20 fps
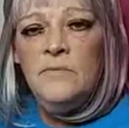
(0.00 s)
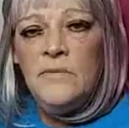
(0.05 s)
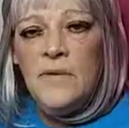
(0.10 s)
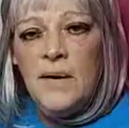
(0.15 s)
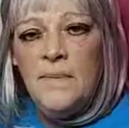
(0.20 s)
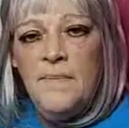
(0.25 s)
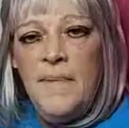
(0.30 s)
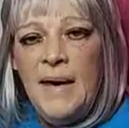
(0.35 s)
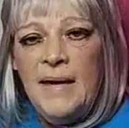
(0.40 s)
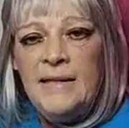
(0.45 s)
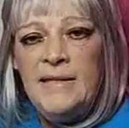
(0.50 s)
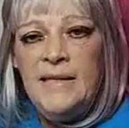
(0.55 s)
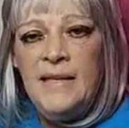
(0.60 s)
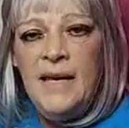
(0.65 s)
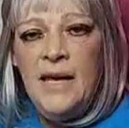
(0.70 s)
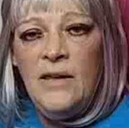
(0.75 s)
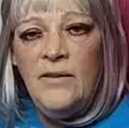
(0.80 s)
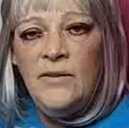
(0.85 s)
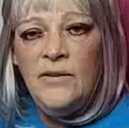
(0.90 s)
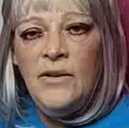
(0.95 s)
come back
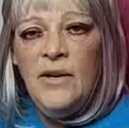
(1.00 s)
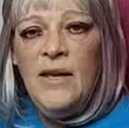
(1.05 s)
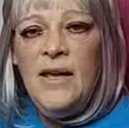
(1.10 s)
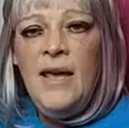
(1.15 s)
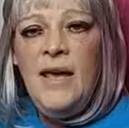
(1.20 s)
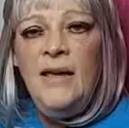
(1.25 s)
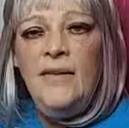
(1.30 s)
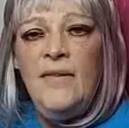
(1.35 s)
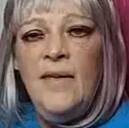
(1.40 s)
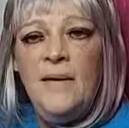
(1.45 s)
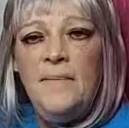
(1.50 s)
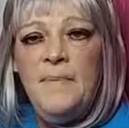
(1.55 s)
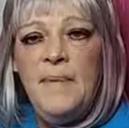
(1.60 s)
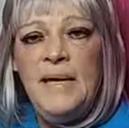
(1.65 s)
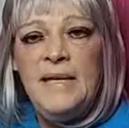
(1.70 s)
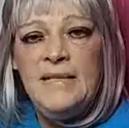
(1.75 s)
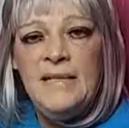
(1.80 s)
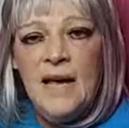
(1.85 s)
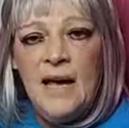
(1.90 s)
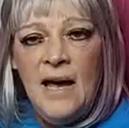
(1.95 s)
together, and that
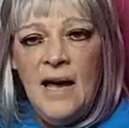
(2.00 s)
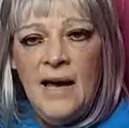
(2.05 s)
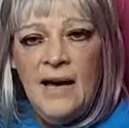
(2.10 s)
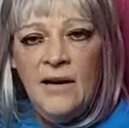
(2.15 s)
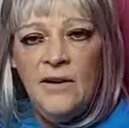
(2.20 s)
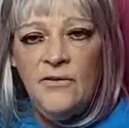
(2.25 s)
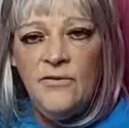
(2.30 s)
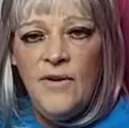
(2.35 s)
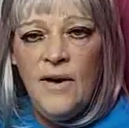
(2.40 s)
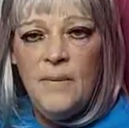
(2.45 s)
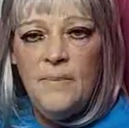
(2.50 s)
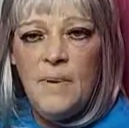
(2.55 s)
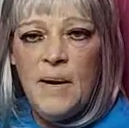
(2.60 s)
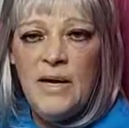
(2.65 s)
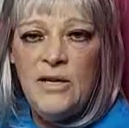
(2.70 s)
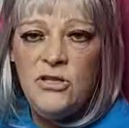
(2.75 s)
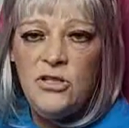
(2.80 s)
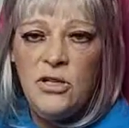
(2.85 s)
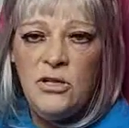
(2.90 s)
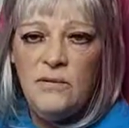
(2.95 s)
makes a higher
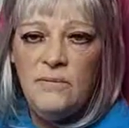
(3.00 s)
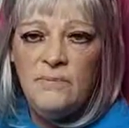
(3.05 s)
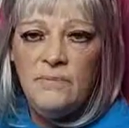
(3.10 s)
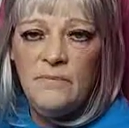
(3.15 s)
vibration.